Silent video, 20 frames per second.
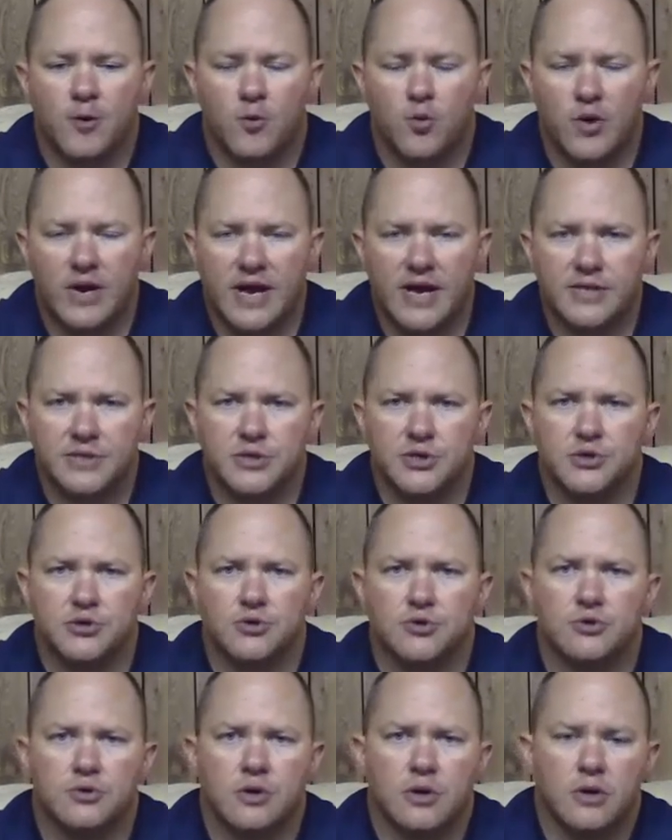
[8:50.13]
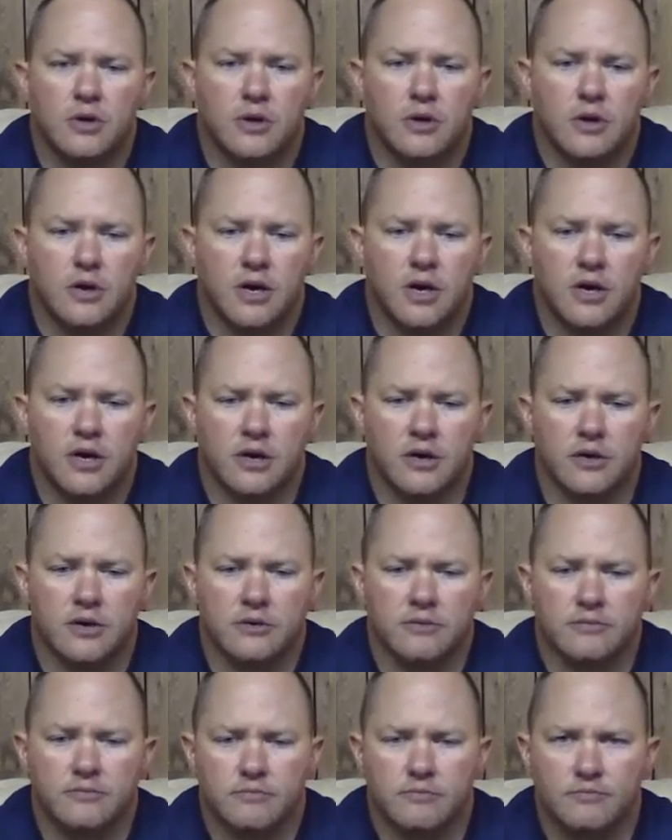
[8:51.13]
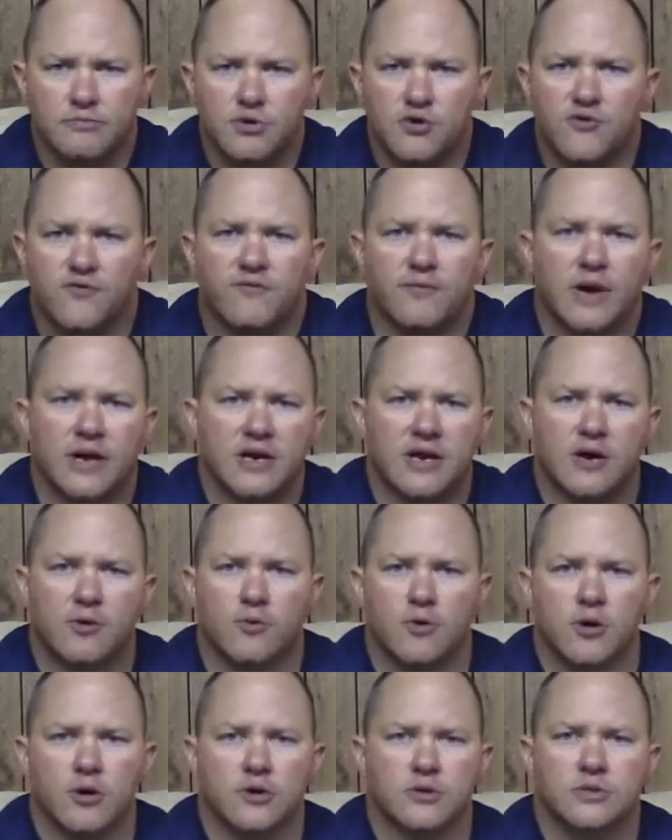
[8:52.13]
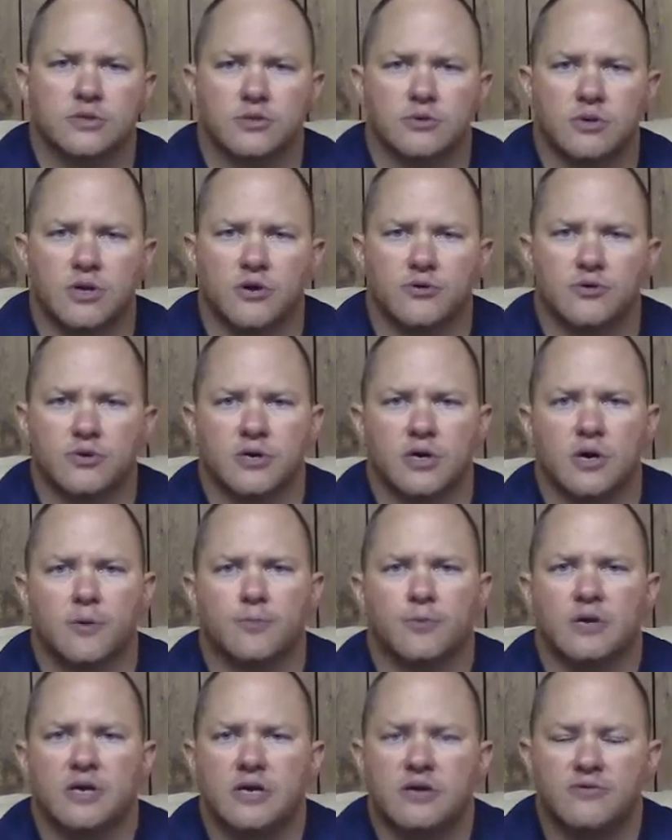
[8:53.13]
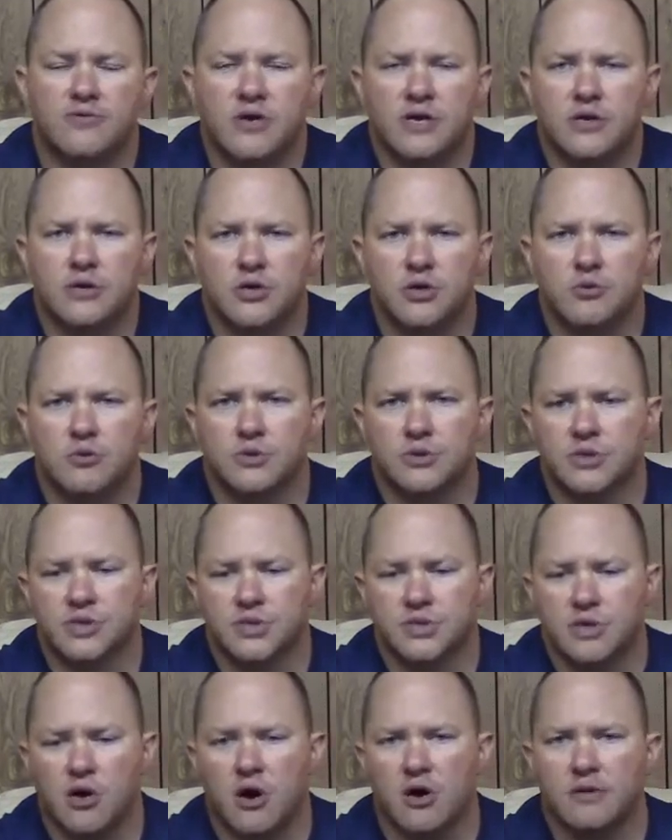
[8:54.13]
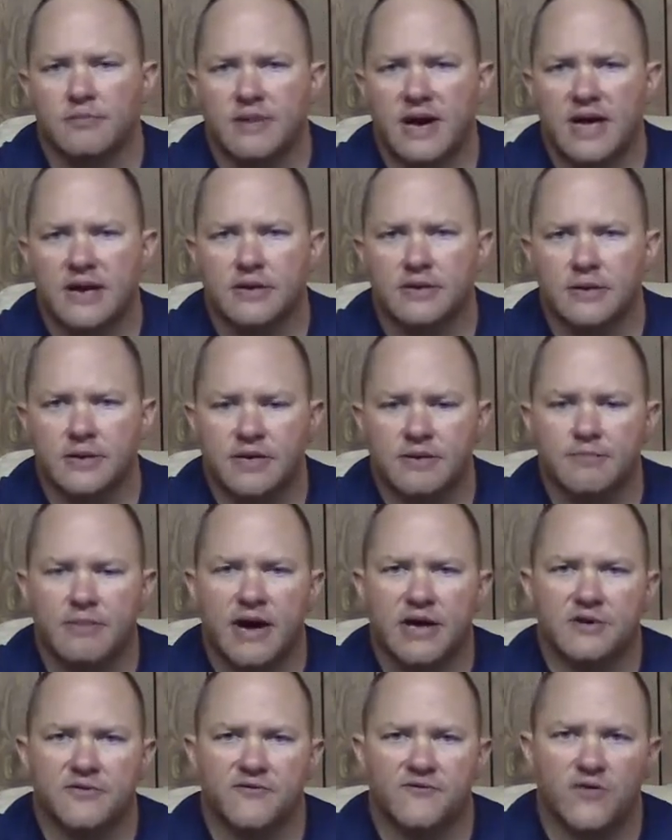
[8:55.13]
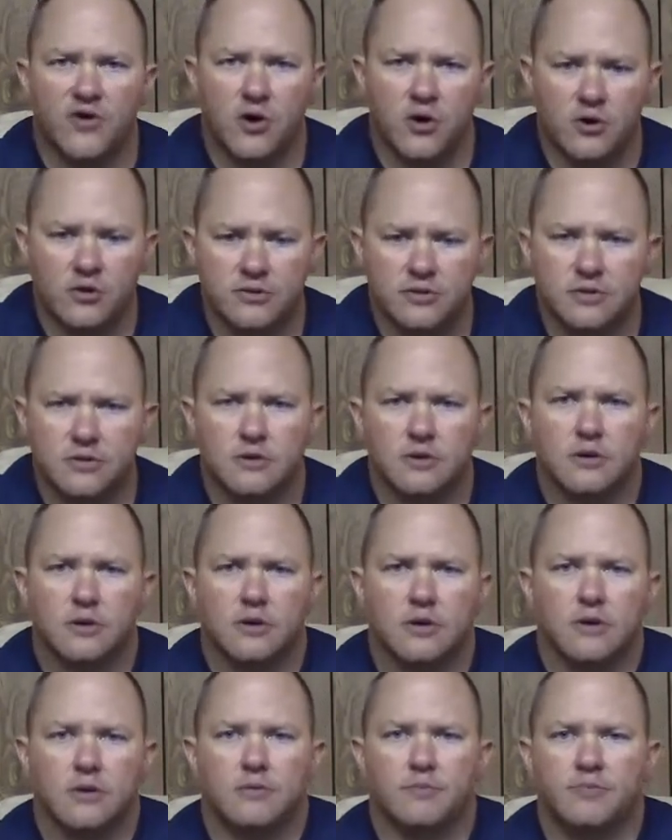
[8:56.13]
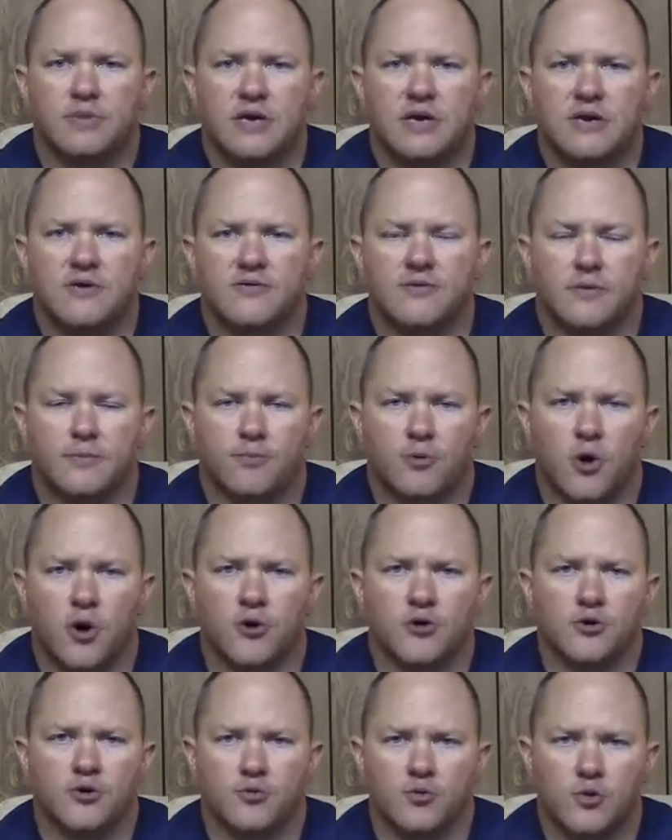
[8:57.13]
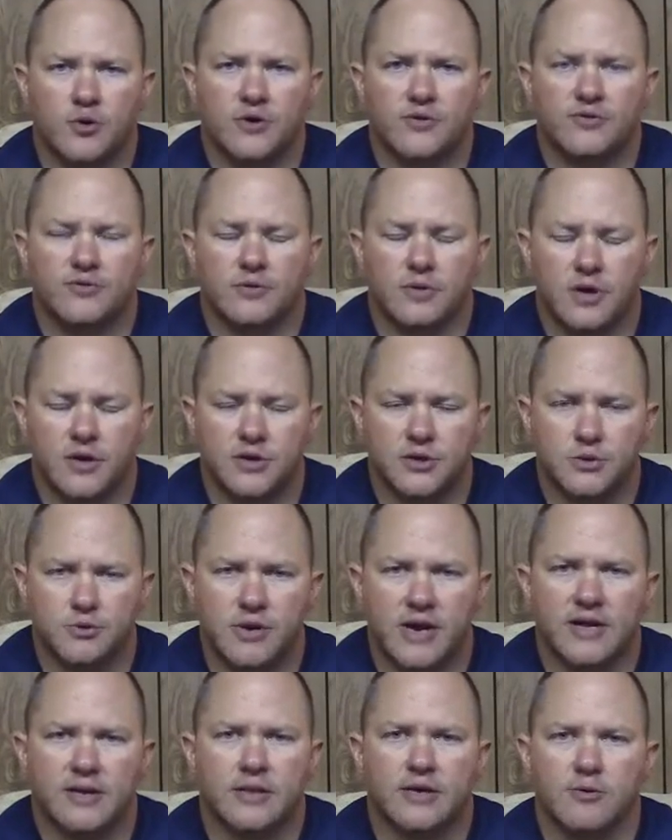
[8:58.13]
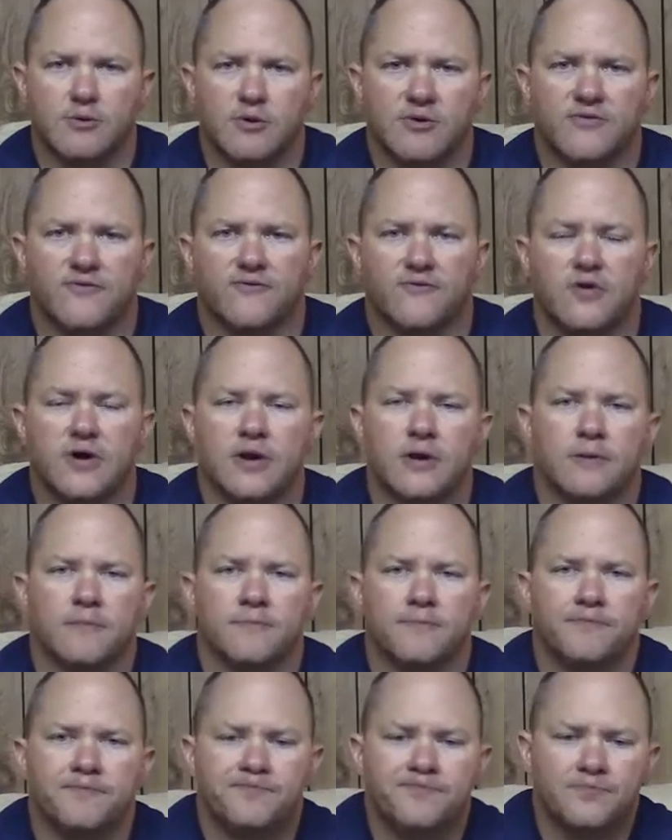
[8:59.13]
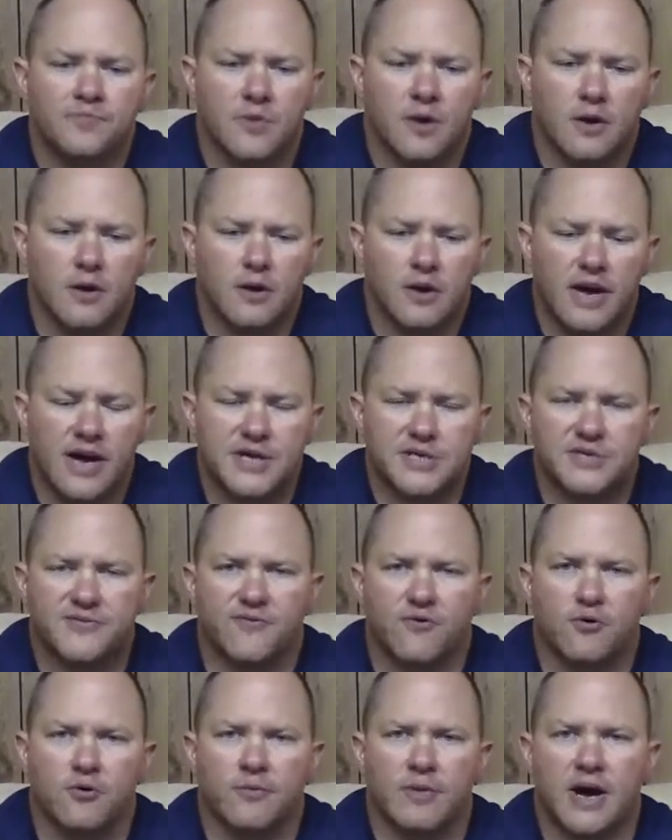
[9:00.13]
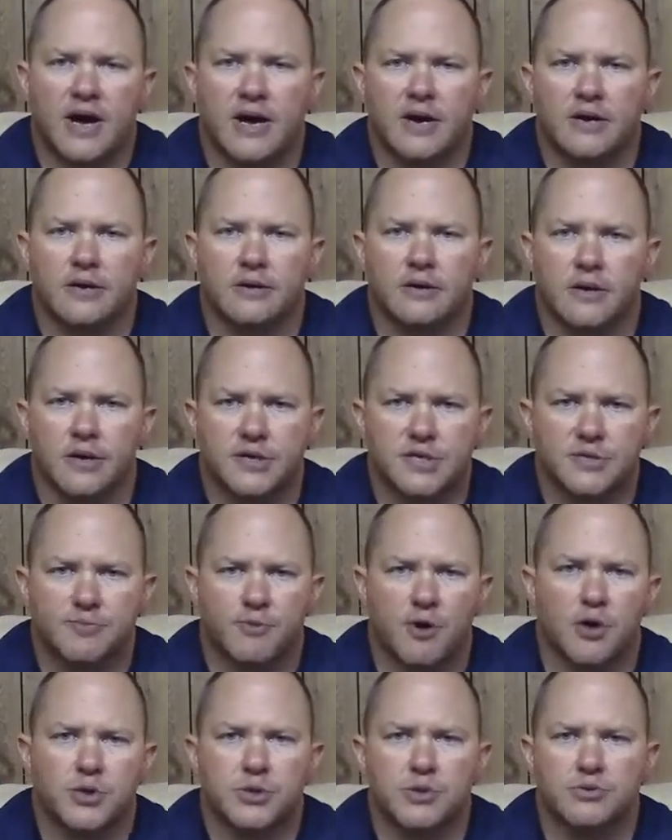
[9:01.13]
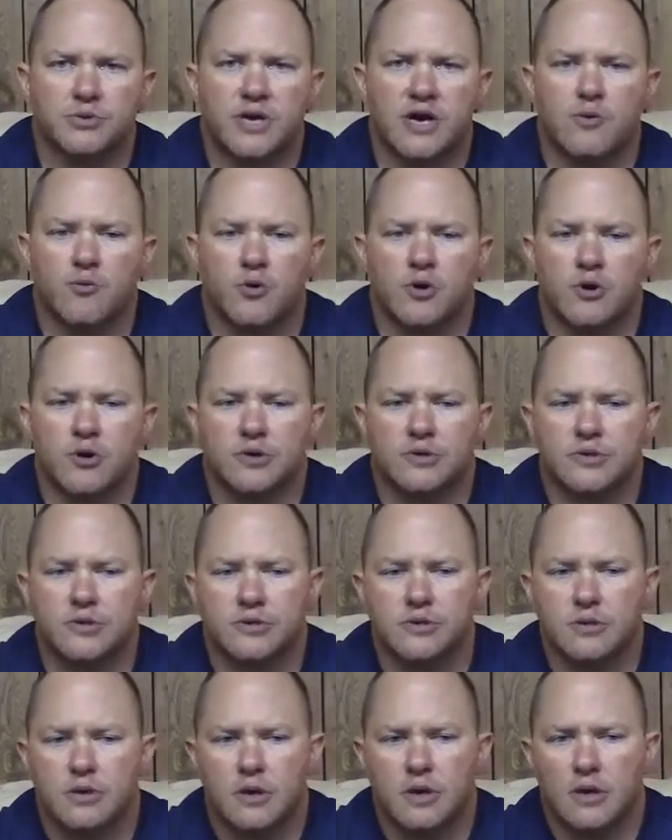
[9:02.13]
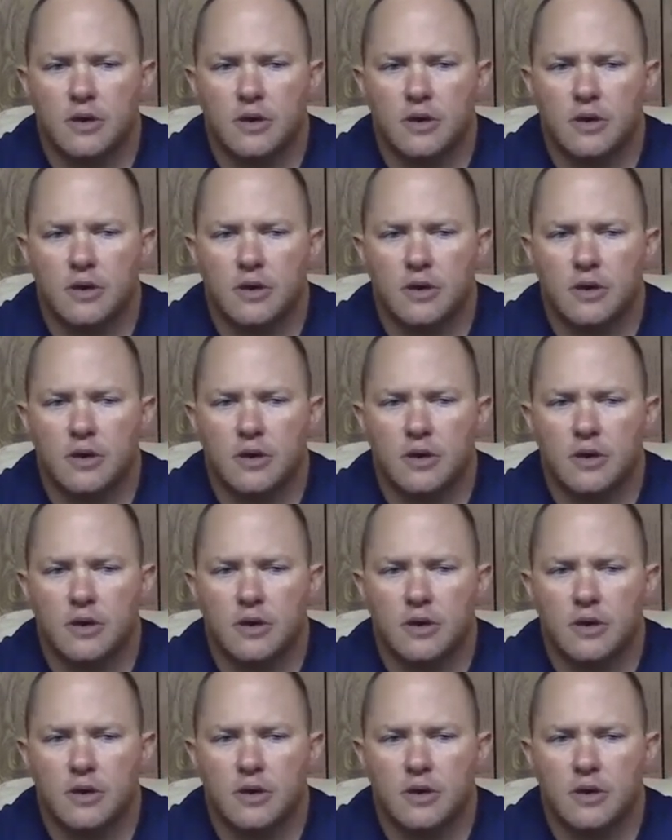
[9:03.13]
when I do uh, move my network to another company, then you will just automatically by default be partnered with uh, directly with Freedom. As for my uh, sponsored networks,